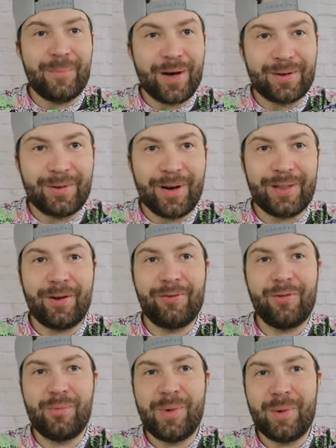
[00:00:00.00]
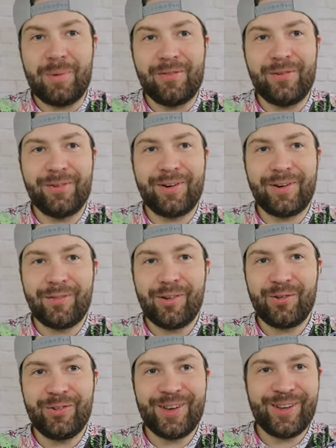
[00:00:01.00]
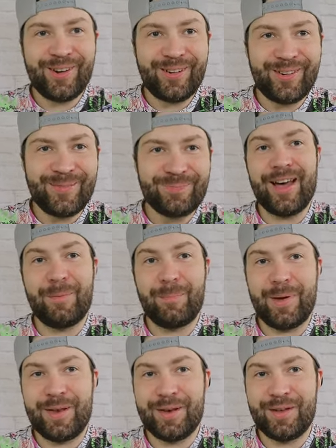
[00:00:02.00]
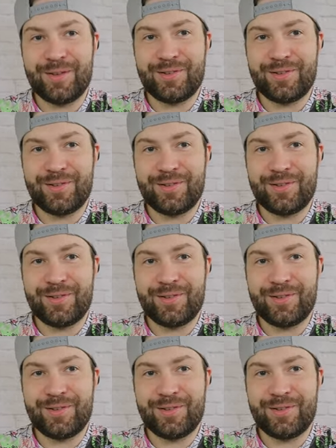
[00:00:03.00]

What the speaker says: back to I Love Umami Food Review video. I've been